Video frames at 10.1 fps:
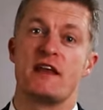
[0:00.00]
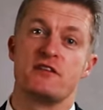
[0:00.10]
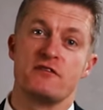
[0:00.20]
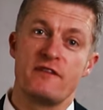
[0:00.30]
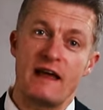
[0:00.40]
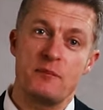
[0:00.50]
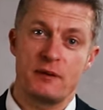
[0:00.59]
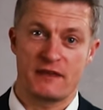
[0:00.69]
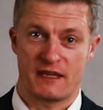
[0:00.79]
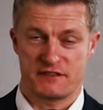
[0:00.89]
and
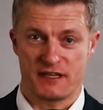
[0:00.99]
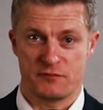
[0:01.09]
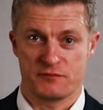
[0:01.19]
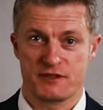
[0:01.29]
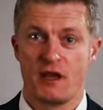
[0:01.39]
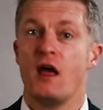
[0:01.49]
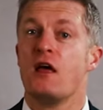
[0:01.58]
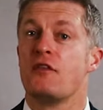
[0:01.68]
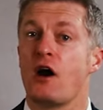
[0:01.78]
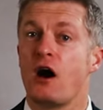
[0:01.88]
developing their teams,
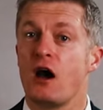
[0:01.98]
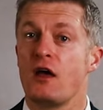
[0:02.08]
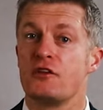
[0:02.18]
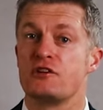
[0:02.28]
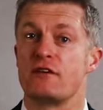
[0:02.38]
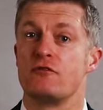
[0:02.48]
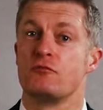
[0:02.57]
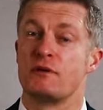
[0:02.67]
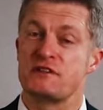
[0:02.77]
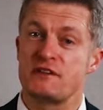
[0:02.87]
the higher the
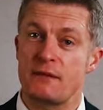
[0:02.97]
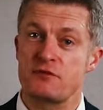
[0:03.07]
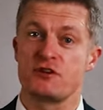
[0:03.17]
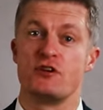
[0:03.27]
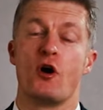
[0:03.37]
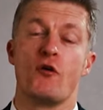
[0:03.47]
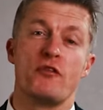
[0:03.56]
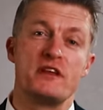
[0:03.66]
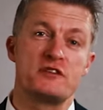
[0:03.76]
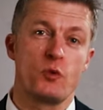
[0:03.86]
general perception
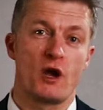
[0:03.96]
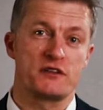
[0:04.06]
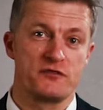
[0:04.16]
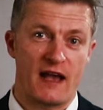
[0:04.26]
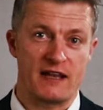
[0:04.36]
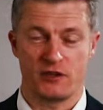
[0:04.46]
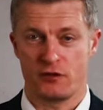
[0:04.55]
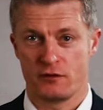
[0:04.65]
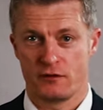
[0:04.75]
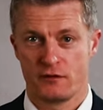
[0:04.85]
of this work's
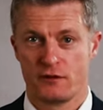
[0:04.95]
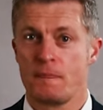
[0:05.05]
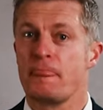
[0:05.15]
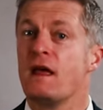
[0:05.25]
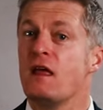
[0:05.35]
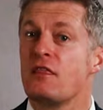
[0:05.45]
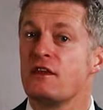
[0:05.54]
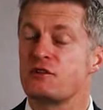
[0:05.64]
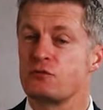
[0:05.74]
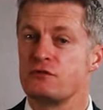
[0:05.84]
value.
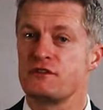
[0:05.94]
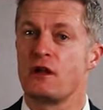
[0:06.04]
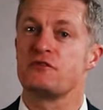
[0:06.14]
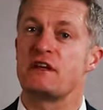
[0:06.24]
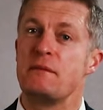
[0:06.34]
This will result